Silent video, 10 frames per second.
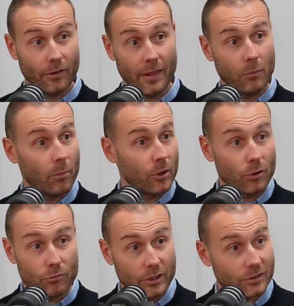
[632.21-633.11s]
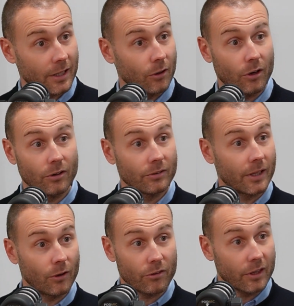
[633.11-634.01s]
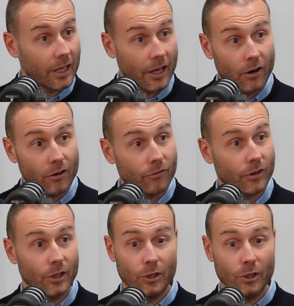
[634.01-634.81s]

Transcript: that there might be other risks they're not thinking of,